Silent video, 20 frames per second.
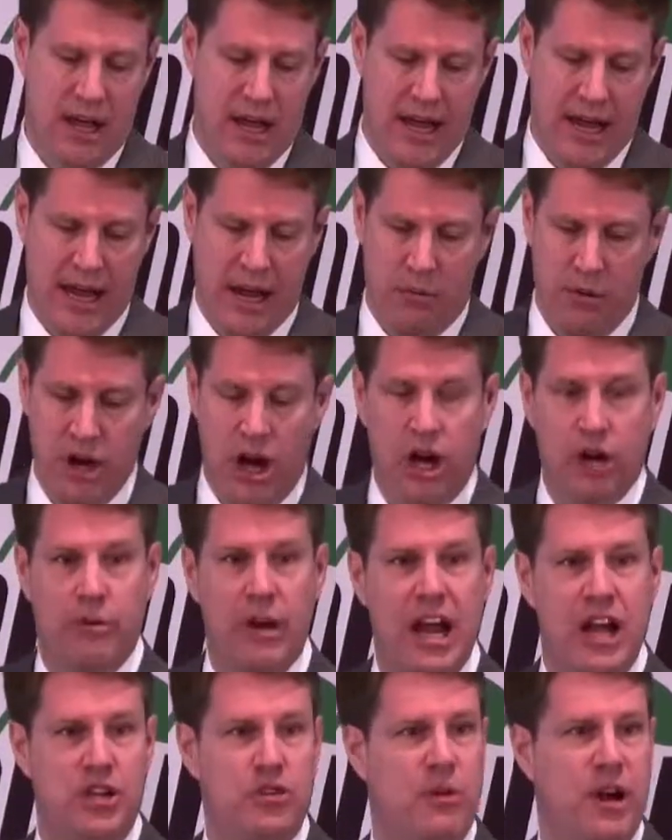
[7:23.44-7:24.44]
And we all
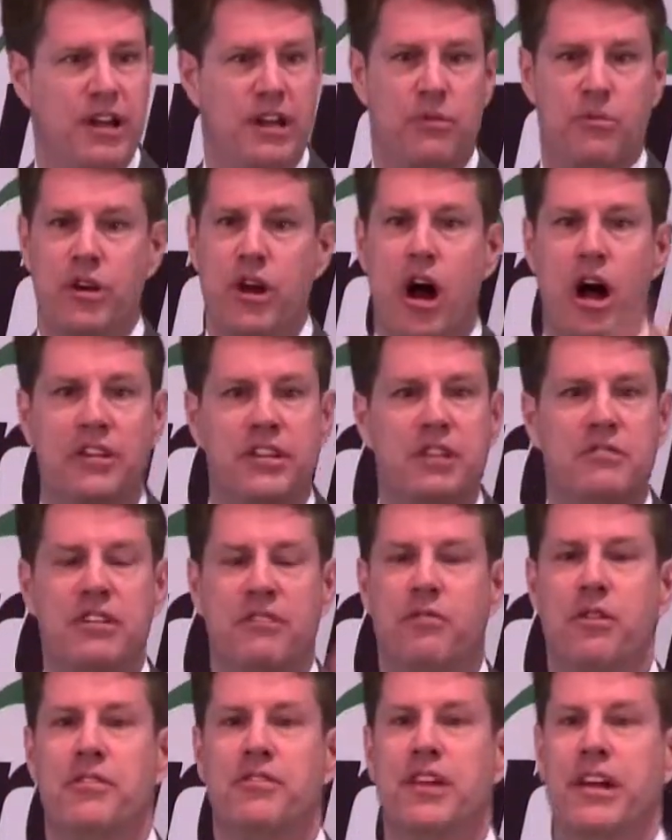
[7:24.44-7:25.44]
graduated, and we all did
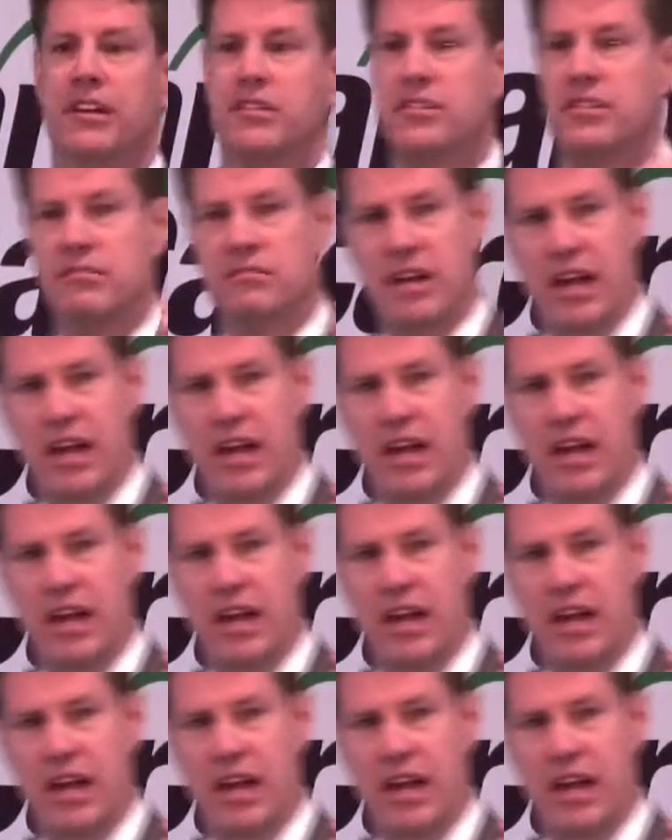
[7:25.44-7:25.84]
different things.